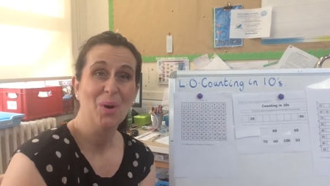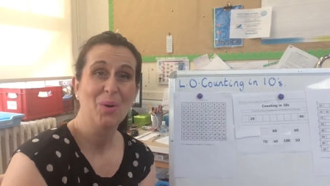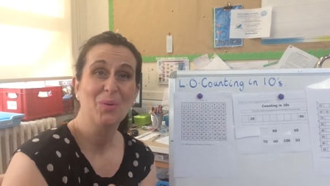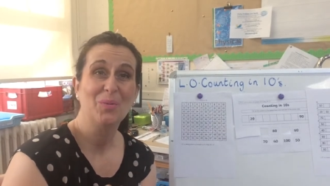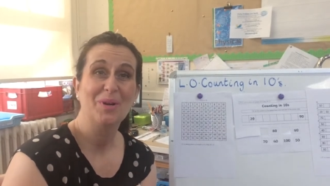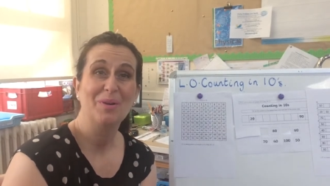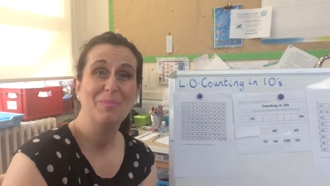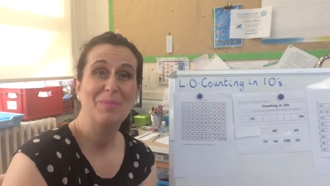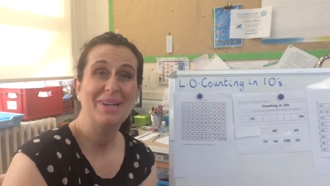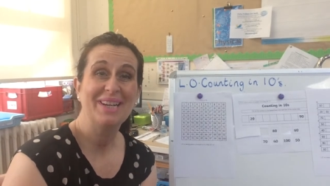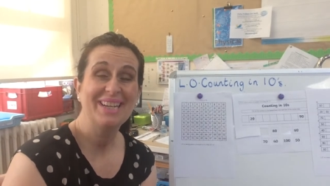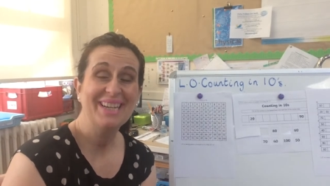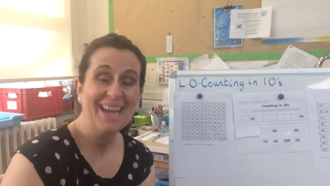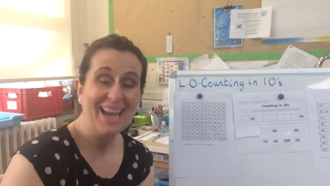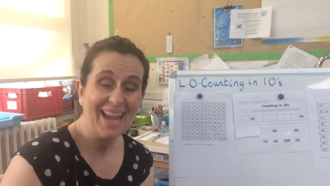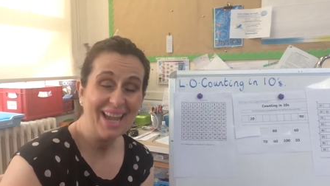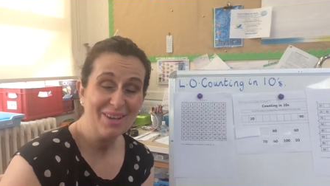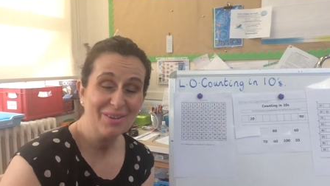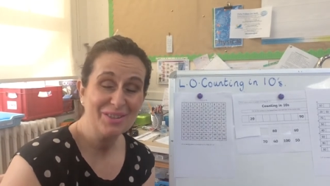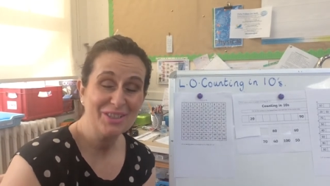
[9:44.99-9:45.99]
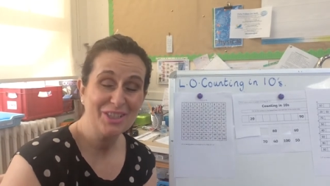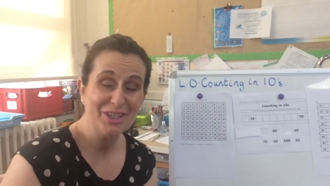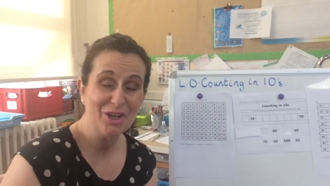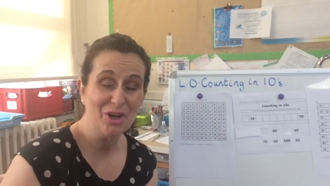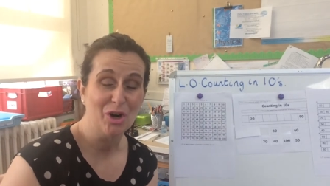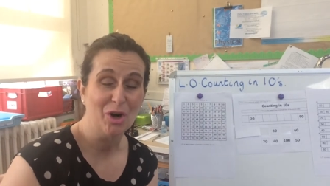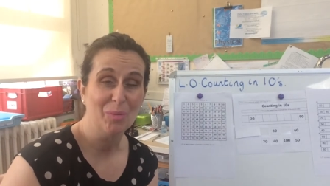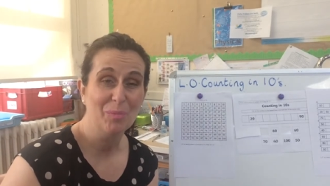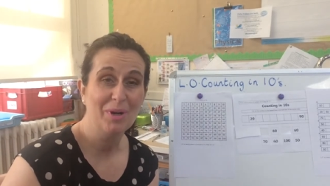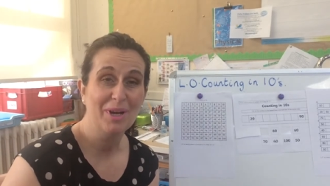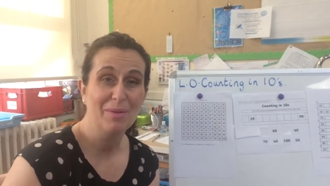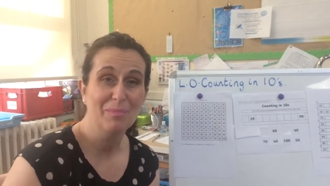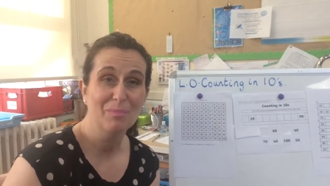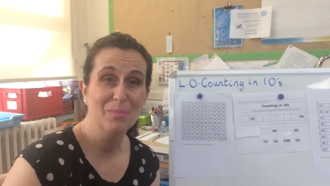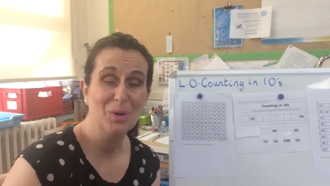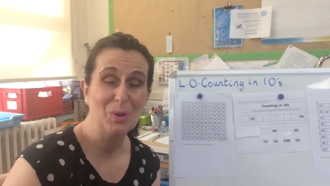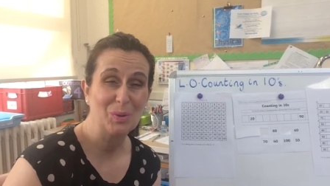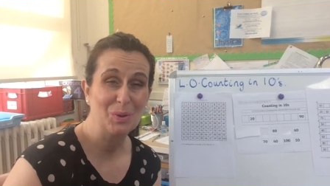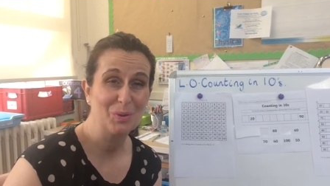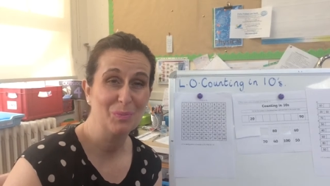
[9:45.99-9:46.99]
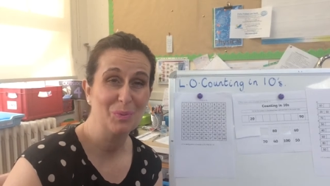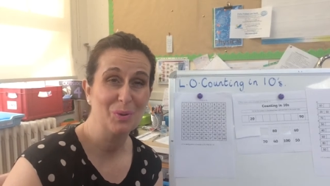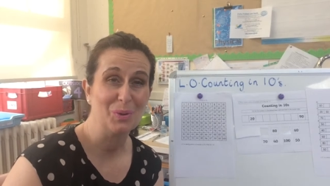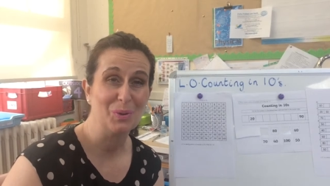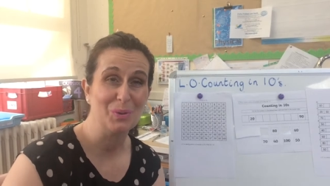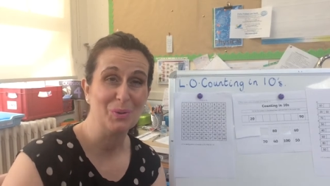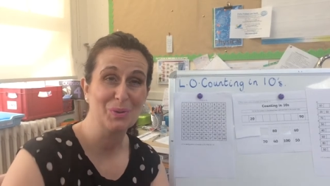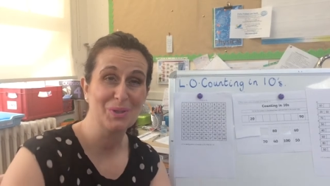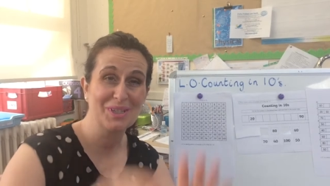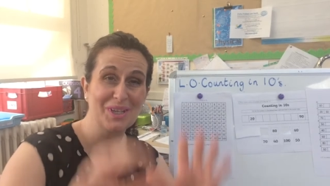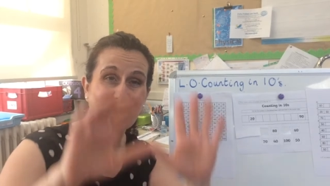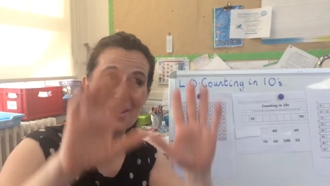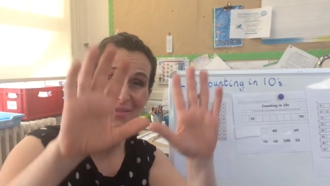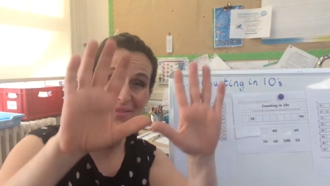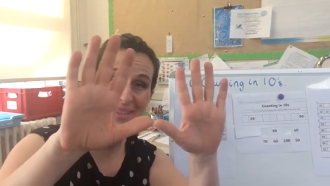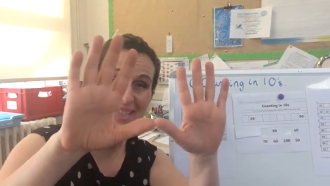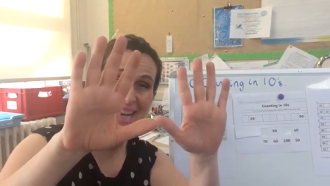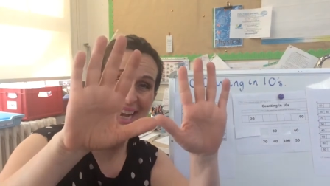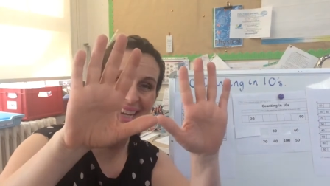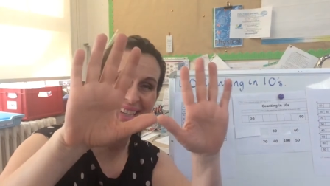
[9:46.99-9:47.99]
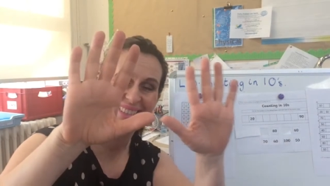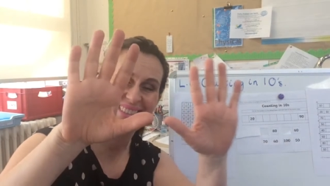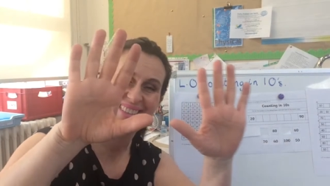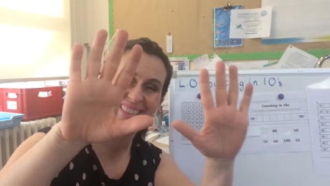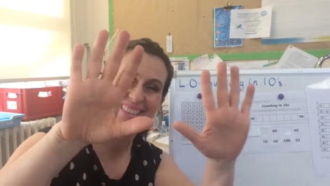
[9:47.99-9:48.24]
We've been counting up in multiples of 10,